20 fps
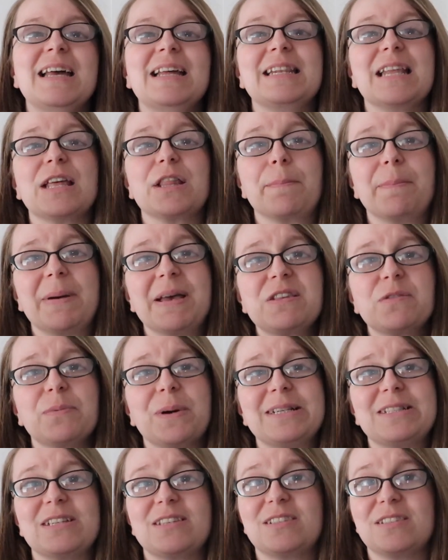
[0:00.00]
Now, the best
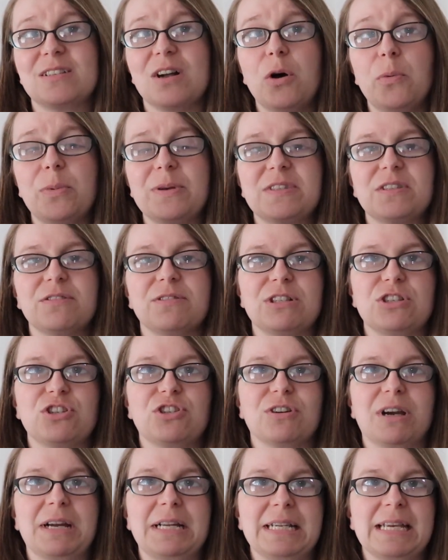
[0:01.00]
way to start with syringe
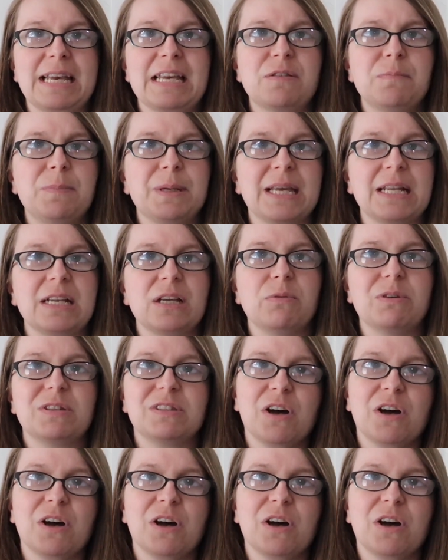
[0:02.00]
training is beginning with